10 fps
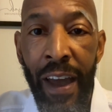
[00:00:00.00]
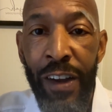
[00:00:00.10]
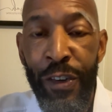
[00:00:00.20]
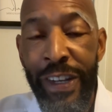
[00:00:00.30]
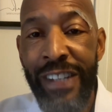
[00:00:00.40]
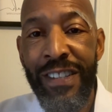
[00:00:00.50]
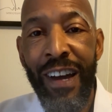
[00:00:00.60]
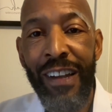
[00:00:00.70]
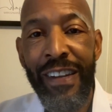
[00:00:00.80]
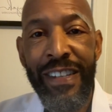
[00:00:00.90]
Greetings,
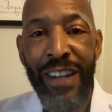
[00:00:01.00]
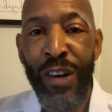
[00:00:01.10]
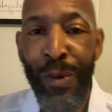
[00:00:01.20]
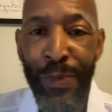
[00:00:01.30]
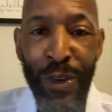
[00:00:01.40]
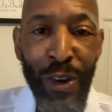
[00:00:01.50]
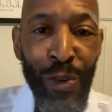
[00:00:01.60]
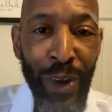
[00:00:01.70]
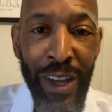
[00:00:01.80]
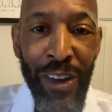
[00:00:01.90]
colleagues. I hope you are
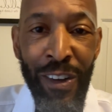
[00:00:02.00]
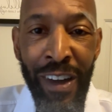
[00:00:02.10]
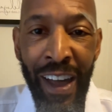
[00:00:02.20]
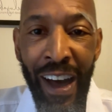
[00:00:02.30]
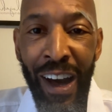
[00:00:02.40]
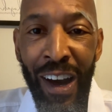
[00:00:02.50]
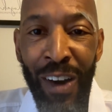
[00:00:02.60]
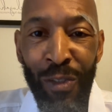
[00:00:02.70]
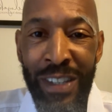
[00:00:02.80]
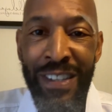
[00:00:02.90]
well.
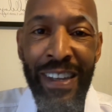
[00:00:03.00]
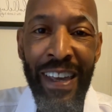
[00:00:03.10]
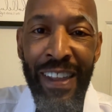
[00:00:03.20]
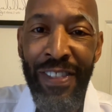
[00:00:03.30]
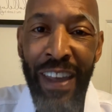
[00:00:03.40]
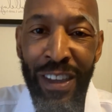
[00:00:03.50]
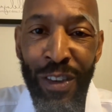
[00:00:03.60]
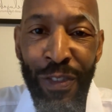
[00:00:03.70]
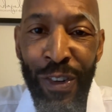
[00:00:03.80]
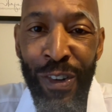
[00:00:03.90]
Once again, thank
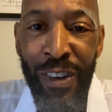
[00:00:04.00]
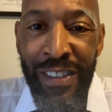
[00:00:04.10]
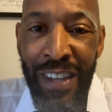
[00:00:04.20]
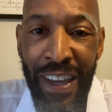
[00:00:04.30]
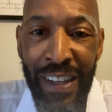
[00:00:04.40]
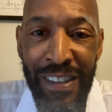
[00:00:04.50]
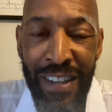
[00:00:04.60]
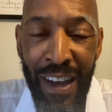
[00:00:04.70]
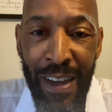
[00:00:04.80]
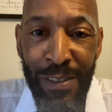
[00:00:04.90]
you for taking the
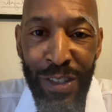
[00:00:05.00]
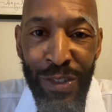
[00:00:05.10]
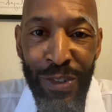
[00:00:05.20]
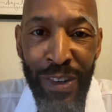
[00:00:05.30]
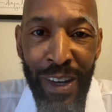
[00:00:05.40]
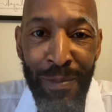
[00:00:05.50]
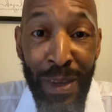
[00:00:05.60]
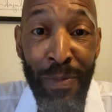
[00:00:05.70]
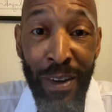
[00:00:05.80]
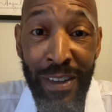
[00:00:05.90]
time to be
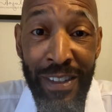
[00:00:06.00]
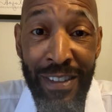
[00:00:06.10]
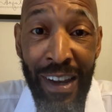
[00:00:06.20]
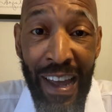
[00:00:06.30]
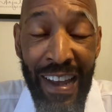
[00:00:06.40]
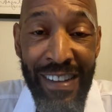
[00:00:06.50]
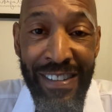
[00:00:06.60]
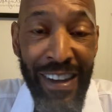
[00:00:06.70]
a part of this class.